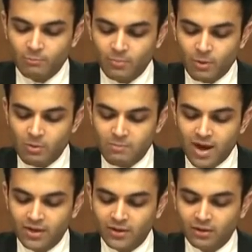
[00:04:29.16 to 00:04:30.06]
But we
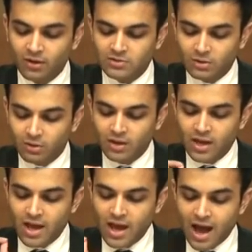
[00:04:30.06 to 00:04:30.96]
may then ask God,
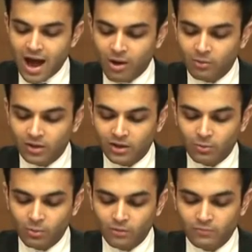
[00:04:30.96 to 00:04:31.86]
how
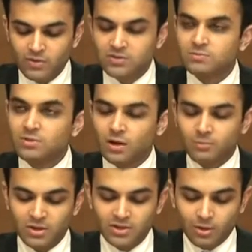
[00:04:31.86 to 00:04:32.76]
can all of this
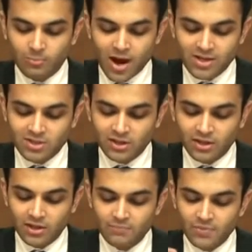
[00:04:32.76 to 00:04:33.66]
be done
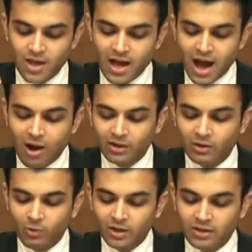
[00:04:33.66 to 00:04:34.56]
practically? How
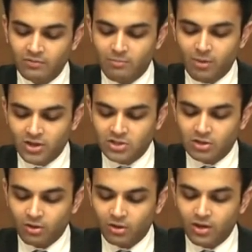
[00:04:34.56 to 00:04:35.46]
can one give the mind
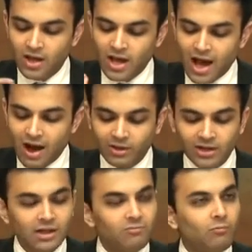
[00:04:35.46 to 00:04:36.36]
to God? How
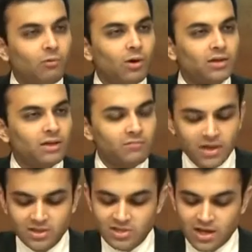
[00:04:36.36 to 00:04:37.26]
can one give
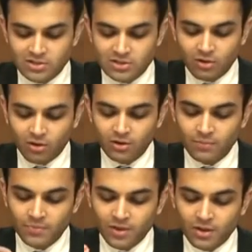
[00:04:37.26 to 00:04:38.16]
the intellect to God?
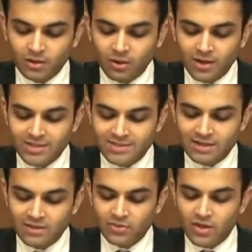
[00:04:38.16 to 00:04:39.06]
God has
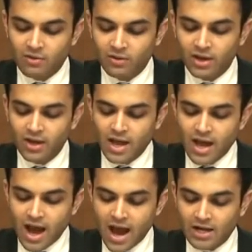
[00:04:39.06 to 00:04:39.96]
said the theory
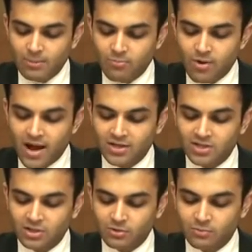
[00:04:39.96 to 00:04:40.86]
and the
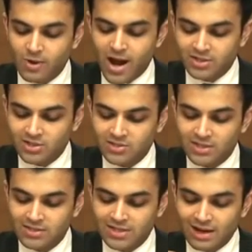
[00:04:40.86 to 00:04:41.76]
practical
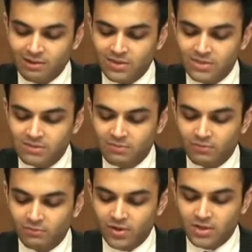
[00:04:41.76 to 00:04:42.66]
practice is set out in the
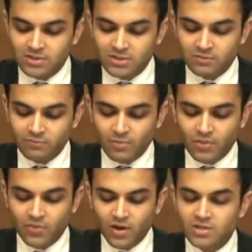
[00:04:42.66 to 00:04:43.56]
7th verses from
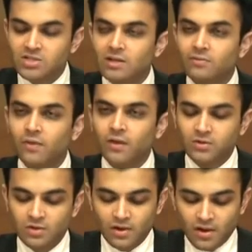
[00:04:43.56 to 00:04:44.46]
the 13th
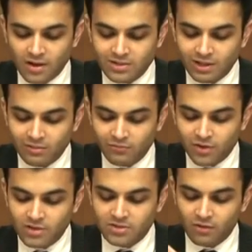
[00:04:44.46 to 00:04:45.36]
to the 19th
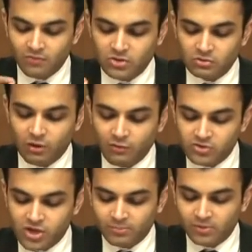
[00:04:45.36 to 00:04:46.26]
verse of this
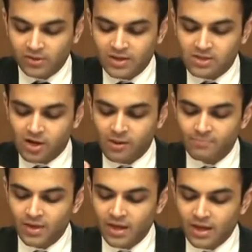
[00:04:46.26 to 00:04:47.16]
12th chapter of
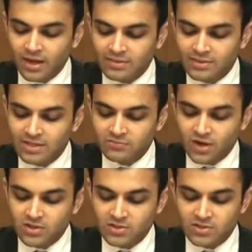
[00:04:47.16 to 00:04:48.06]
Gita. In these
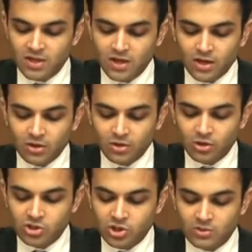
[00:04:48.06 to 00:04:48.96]
verses,
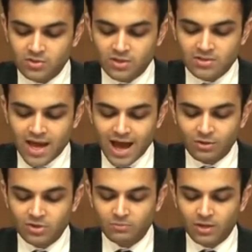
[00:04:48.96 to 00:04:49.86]
God shows us
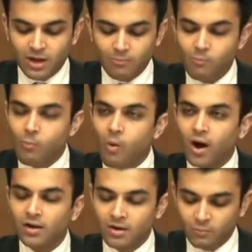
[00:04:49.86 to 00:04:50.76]
how to become
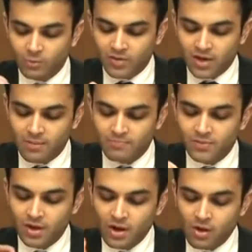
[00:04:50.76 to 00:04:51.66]
one with Him,
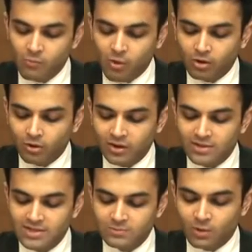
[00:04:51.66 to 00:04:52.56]
what
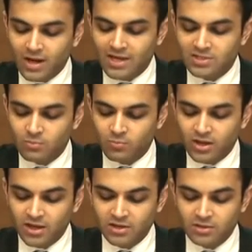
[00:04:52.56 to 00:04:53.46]
qualities one has to
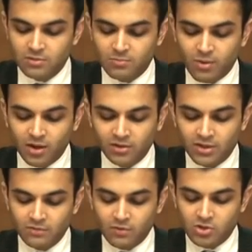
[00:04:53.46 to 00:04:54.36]
bring in to
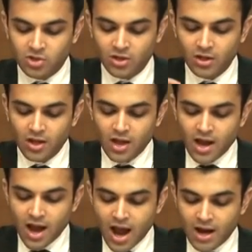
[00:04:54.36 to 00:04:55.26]
bhakti devotion,
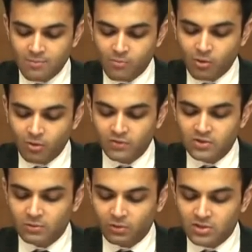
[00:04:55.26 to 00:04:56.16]
and more of
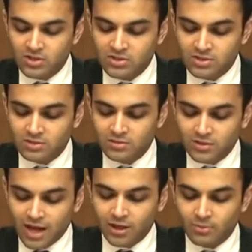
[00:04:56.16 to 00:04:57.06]
these qualities
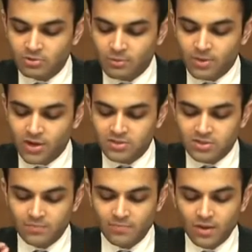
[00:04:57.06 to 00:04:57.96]
that come to a
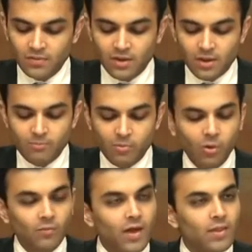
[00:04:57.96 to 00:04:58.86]
person, then the
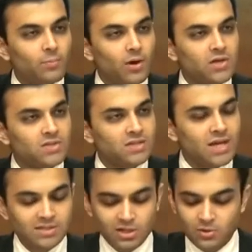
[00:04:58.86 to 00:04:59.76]
more that the person
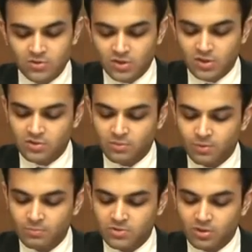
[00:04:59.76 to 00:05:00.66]
gets closer to the
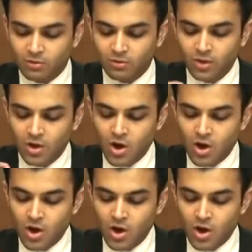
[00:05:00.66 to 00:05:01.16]
Supreme Soul.